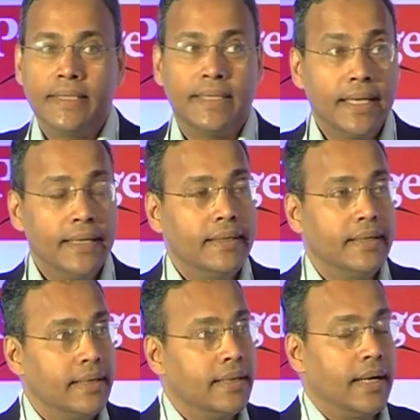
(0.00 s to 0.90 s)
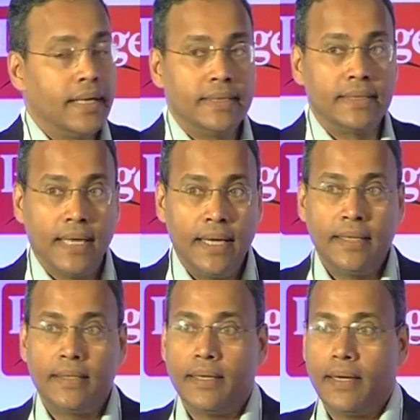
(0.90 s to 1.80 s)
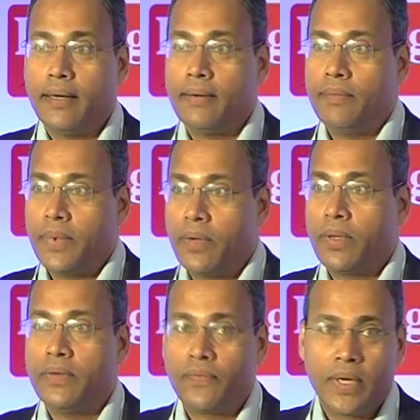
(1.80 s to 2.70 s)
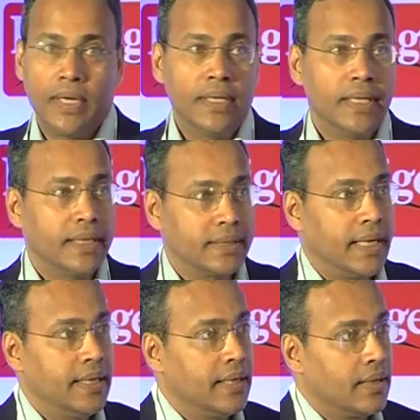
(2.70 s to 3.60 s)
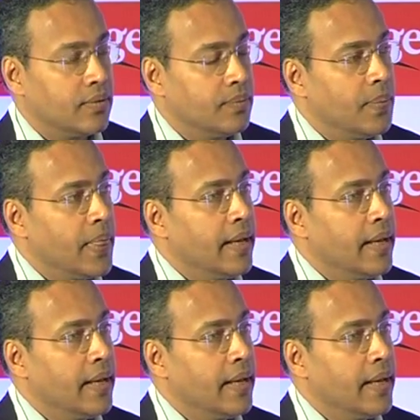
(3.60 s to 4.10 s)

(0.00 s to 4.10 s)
Second thing, I sat, in the front, and I sat down.